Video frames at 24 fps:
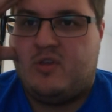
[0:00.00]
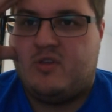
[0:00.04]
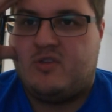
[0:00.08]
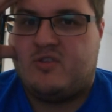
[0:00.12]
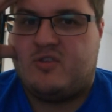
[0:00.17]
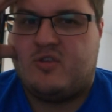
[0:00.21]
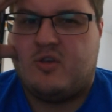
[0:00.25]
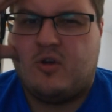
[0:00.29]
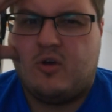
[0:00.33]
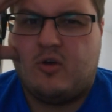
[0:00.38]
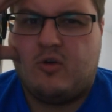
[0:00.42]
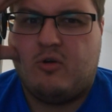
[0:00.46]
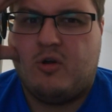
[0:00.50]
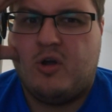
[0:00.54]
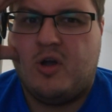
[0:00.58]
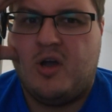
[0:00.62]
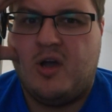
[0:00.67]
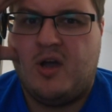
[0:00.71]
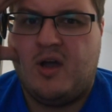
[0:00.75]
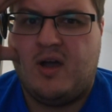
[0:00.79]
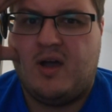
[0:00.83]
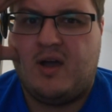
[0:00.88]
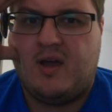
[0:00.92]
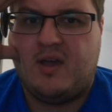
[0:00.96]
So
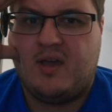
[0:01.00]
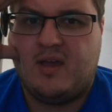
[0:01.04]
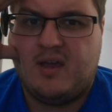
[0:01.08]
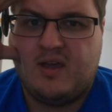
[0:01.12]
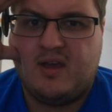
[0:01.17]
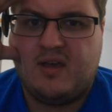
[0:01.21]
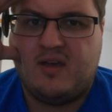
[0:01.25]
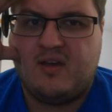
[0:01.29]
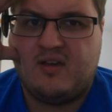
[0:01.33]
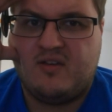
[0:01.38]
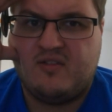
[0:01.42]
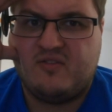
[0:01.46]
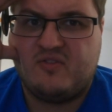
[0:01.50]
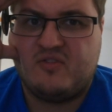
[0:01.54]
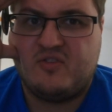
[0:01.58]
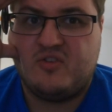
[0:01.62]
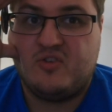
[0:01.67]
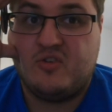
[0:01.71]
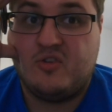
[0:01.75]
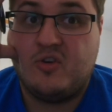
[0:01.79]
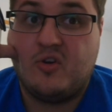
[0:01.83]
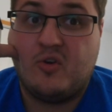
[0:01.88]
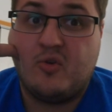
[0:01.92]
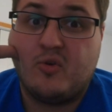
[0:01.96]
I have
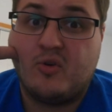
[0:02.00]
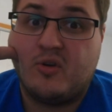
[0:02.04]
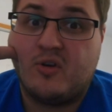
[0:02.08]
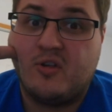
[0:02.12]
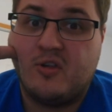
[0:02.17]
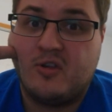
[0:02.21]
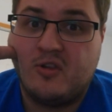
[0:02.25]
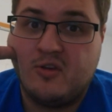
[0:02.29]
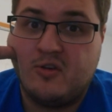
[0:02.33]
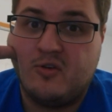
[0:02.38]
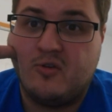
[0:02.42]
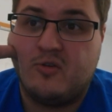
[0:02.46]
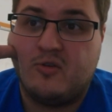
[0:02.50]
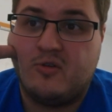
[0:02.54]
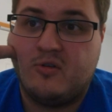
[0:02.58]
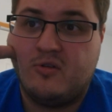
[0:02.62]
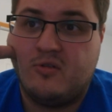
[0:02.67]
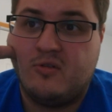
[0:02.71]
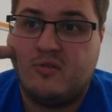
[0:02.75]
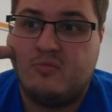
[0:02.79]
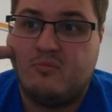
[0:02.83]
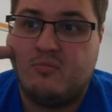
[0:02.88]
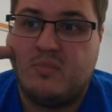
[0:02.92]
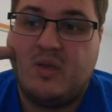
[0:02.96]
no clue.
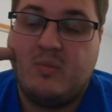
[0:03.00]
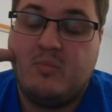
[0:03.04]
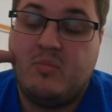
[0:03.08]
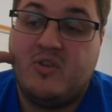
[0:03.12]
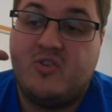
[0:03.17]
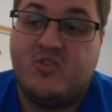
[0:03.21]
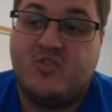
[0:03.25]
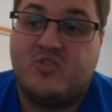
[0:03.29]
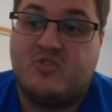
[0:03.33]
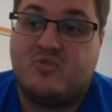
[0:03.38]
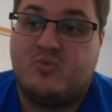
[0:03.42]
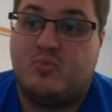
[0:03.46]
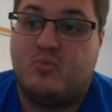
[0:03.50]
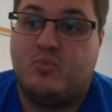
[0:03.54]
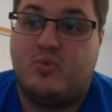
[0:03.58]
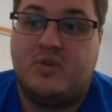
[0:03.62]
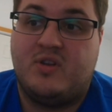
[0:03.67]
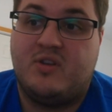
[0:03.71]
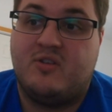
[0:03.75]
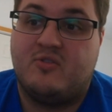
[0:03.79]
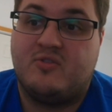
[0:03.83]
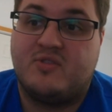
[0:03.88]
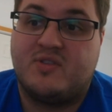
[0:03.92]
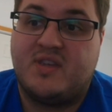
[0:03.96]
Maybe just
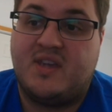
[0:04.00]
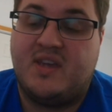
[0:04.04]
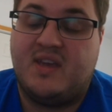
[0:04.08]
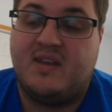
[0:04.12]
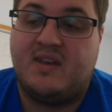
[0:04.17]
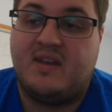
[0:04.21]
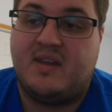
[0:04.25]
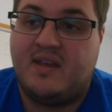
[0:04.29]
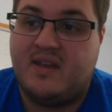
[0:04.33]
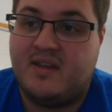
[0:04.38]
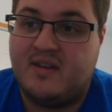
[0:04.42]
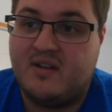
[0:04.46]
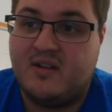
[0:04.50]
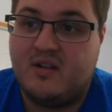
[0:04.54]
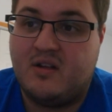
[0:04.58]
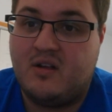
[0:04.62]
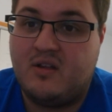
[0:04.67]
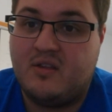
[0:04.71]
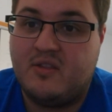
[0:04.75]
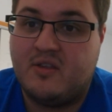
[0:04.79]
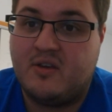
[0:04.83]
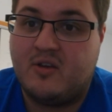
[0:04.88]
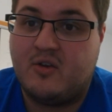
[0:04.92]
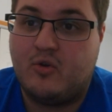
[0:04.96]
Windows can't handle
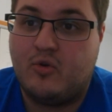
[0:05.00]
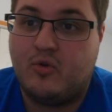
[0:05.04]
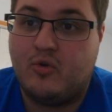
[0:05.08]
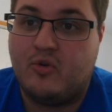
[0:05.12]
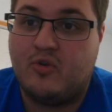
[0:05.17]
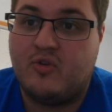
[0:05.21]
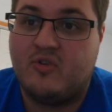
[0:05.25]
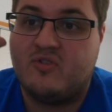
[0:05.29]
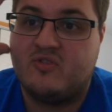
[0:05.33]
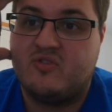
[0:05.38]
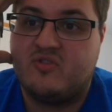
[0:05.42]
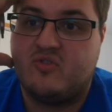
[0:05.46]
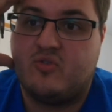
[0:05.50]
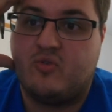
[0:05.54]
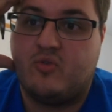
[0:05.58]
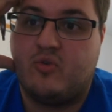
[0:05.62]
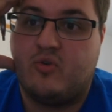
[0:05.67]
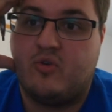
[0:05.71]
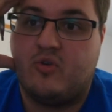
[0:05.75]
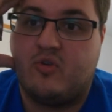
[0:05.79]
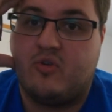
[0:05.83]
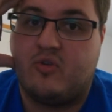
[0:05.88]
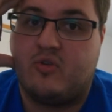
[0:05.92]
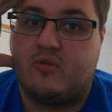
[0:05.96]
all the cores,
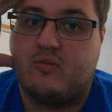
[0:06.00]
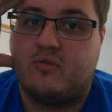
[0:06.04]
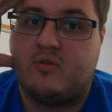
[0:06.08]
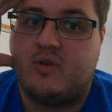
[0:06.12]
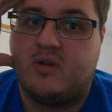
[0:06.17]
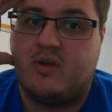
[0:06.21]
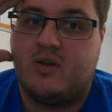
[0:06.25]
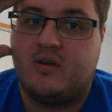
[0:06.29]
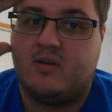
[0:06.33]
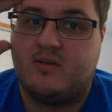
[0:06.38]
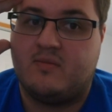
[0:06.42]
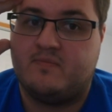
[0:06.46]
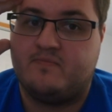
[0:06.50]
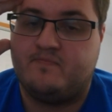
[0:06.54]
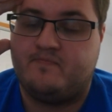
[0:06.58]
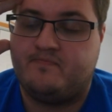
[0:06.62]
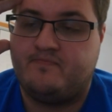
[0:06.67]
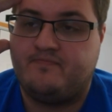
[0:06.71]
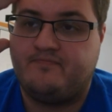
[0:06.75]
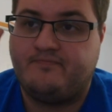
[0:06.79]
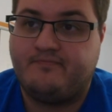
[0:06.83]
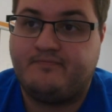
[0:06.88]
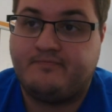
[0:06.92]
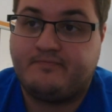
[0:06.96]
or who